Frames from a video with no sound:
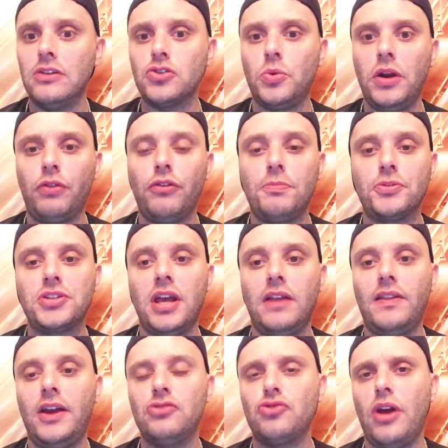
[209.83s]
23%
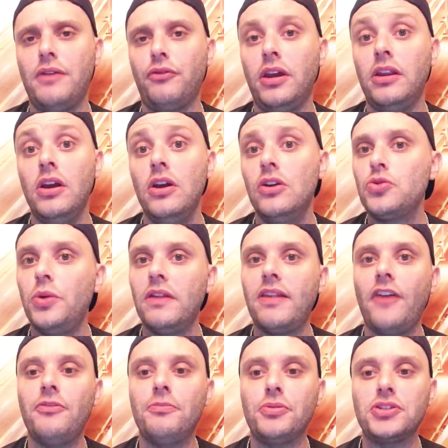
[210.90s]
line drive rate,
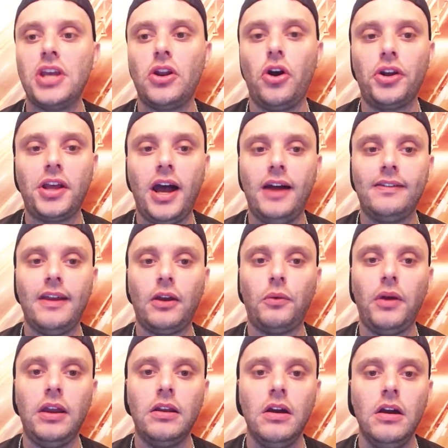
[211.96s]
27% hard contact
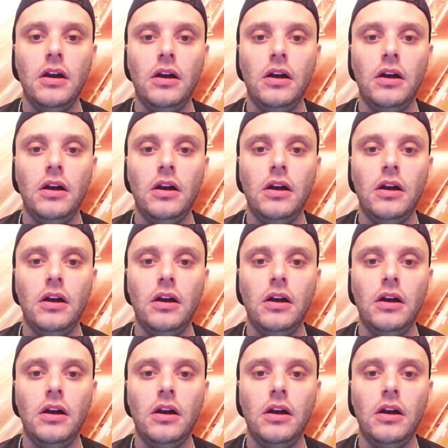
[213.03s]
rate.